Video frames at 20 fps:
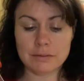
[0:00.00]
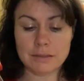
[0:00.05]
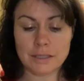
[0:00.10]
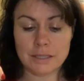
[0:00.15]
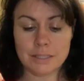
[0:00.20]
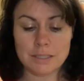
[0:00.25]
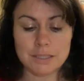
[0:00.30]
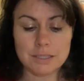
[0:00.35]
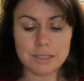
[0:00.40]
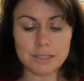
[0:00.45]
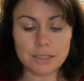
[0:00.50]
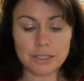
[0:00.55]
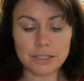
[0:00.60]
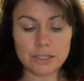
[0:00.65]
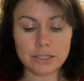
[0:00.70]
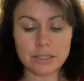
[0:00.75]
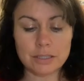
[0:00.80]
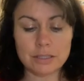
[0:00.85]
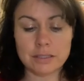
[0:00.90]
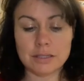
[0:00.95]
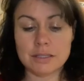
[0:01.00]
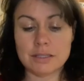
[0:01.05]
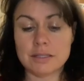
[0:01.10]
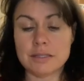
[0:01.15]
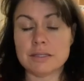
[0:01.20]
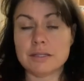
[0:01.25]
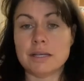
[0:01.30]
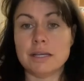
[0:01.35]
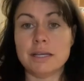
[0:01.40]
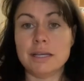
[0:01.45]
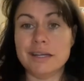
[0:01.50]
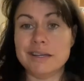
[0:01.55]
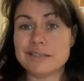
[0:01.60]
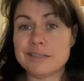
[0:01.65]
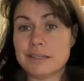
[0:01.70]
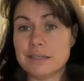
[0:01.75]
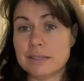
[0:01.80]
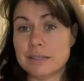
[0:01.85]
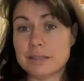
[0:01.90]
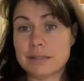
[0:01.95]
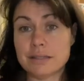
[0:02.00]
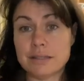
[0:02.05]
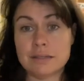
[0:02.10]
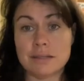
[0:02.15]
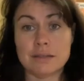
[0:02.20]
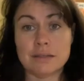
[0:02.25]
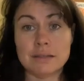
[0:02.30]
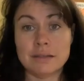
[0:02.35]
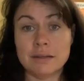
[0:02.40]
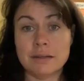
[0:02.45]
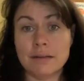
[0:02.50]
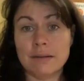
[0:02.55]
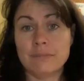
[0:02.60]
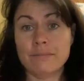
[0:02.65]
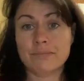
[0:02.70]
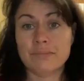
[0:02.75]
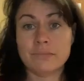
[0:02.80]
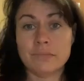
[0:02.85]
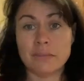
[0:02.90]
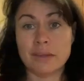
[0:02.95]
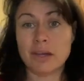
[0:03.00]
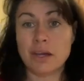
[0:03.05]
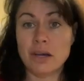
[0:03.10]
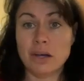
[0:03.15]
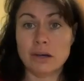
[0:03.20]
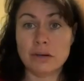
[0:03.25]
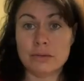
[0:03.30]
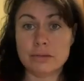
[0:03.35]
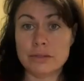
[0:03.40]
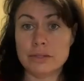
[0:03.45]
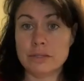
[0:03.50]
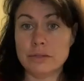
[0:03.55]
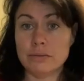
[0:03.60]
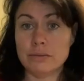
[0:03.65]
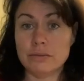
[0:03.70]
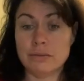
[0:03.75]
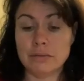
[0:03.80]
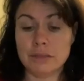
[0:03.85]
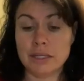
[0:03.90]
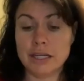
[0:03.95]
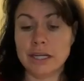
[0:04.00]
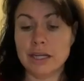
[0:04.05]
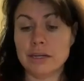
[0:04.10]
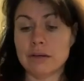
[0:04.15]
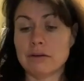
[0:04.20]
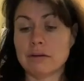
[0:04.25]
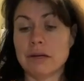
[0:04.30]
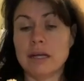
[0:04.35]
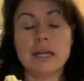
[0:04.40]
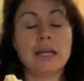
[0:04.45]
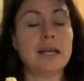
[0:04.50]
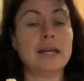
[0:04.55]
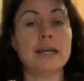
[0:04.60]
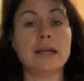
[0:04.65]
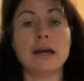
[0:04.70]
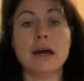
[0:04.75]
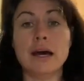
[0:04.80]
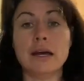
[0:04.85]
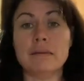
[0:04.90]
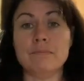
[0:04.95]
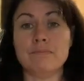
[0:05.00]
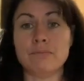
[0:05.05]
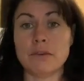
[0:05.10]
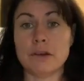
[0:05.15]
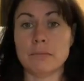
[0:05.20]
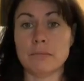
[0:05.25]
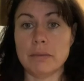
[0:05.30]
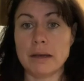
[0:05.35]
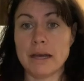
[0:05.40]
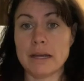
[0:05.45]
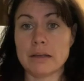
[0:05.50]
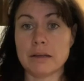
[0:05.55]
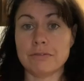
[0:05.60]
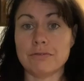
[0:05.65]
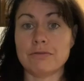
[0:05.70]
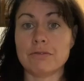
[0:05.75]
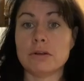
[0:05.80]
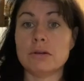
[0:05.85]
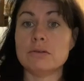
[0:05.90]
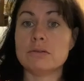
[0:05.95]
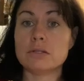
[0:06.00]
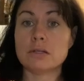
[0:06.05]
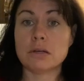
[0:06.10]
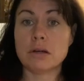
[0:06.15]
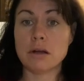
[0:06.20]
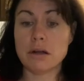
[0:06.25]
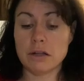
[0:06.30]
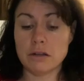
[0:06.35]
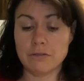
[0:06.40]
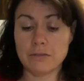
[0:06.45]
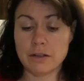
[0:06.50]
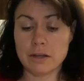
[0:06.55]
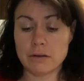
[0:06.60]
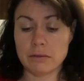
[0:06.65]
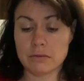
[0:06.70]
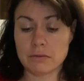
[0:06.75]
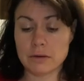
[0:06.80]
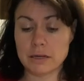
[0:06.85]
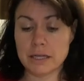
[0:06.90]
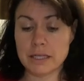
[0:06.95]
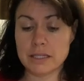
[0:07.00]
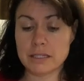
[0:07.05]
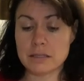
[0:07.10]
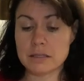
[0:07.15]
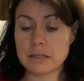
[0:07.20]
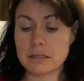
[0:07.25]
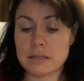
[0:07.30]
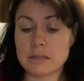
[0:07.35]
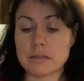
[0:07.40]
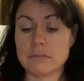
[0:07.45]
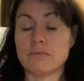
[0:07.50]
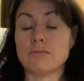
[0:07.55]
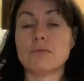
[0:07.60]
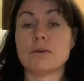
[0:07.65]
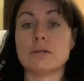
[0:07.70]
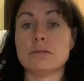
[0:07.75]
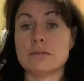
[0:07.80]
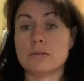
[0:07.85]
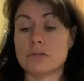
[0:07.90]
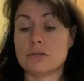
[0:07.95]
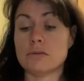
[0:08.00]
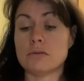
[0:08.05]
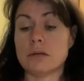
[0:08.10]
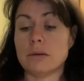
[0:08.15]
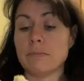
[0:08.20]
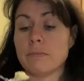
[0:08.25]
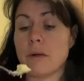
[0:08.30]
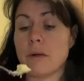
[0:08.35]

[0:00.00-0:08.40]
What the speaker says: It's delicious. This is the easiest go-to lean and green I got. A bag of frozen cauliflower rice and some frozen shrimp.